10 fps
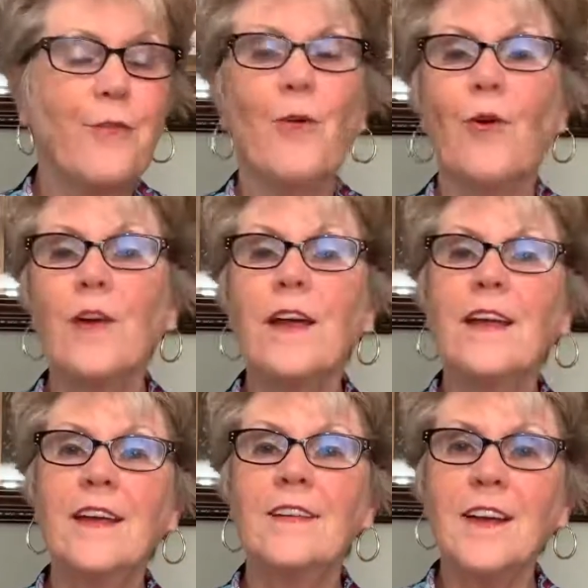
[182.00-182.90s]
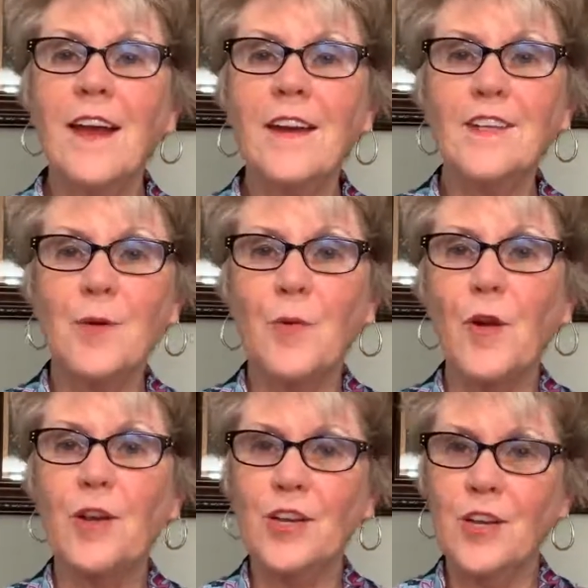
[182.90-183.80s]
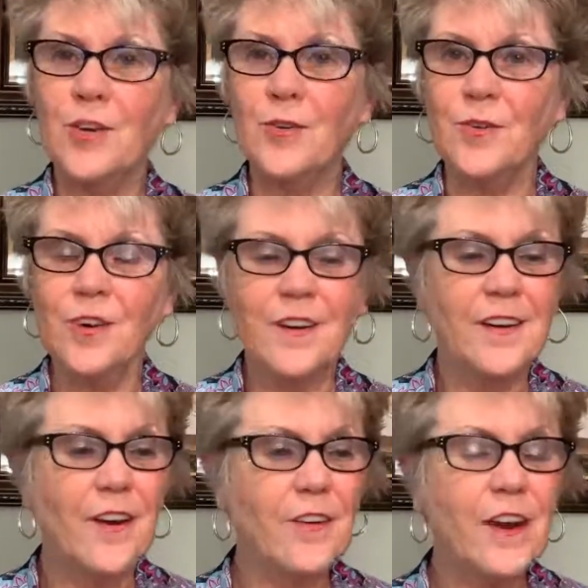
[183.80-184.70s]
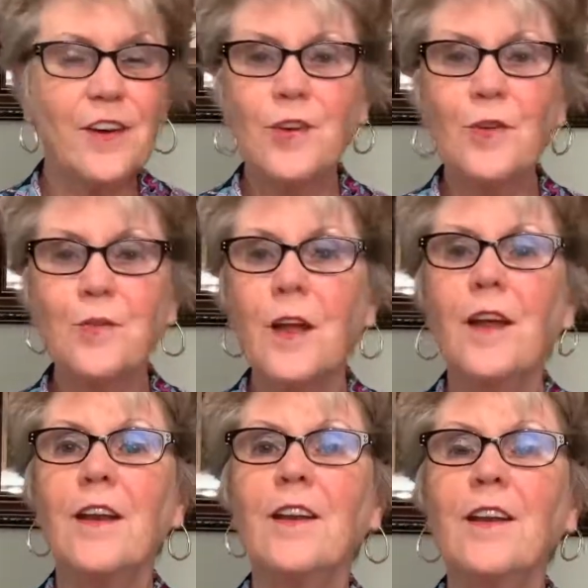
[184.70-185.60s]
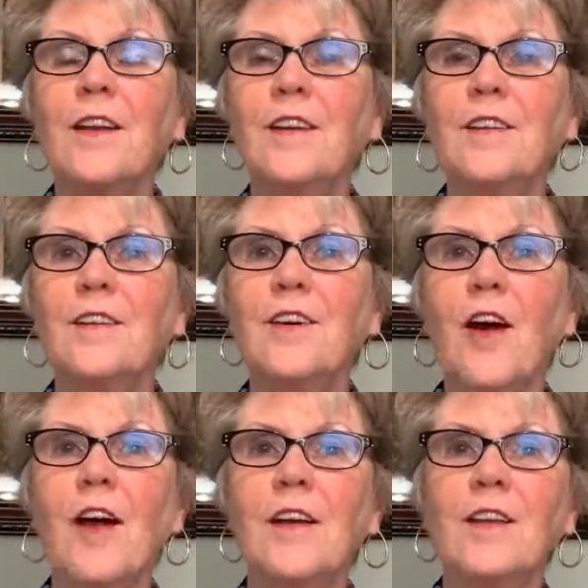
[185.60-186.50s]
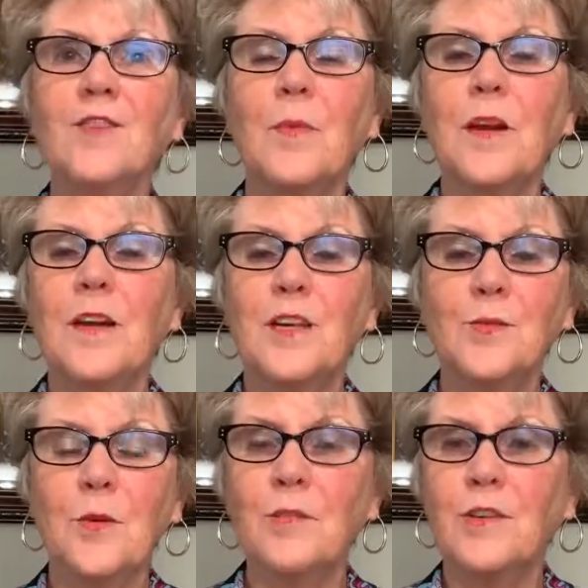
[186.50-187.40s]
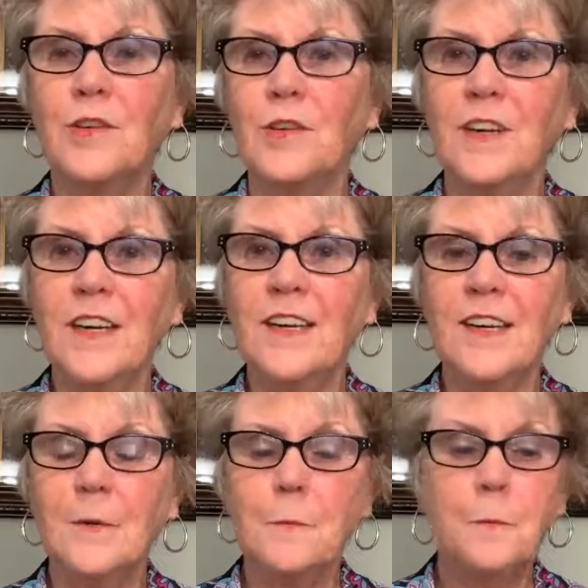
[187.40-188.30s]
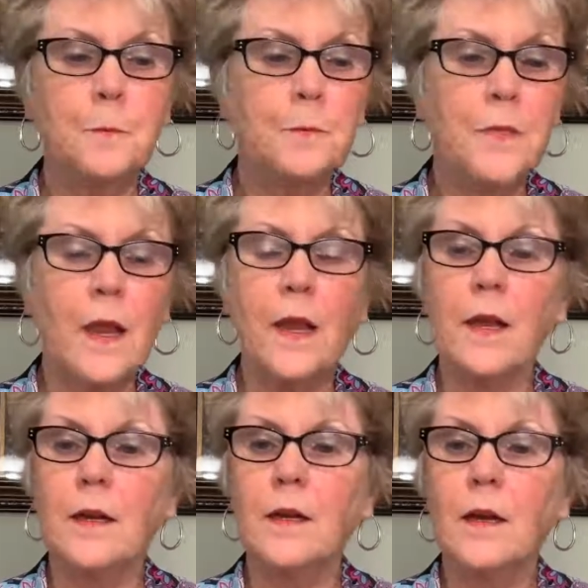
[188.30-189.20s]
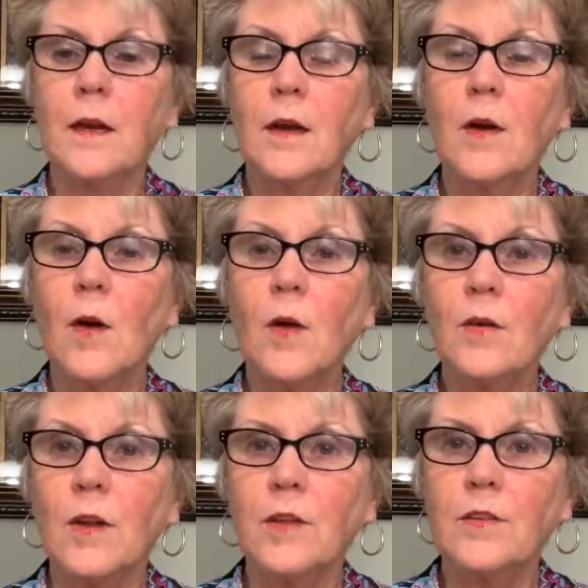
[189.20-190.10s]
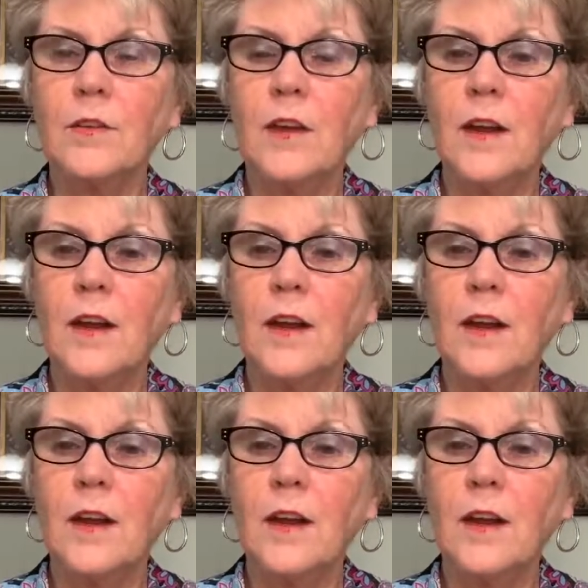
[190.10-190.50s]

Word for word: for his light is upon you. Okay, you know, God has made each one of us unique and called us,